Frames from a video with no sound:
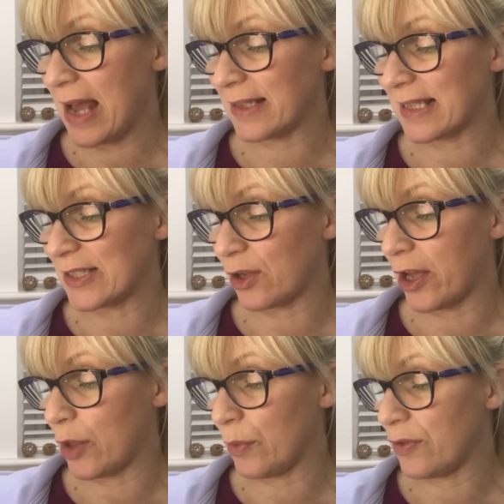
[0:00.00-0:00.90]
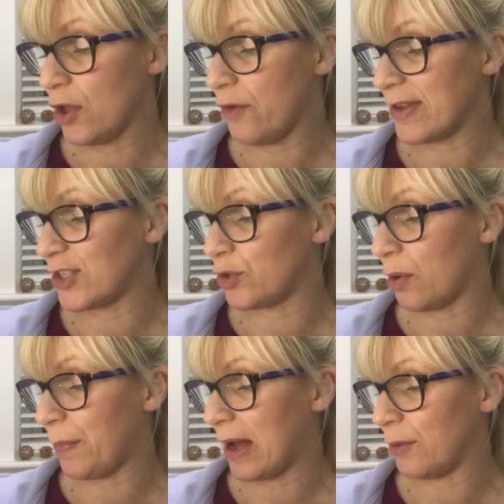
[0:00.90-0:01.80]
excess oil with no residue
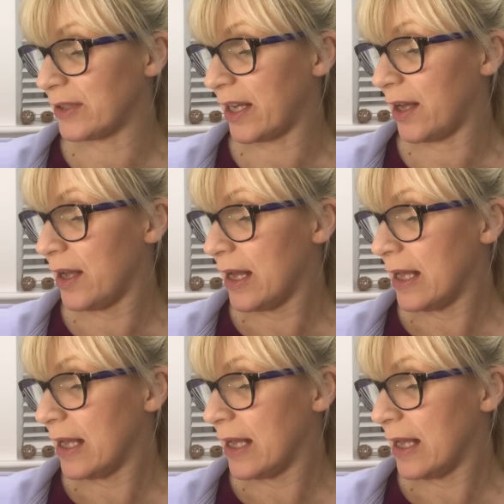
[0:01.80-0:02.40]
or powder,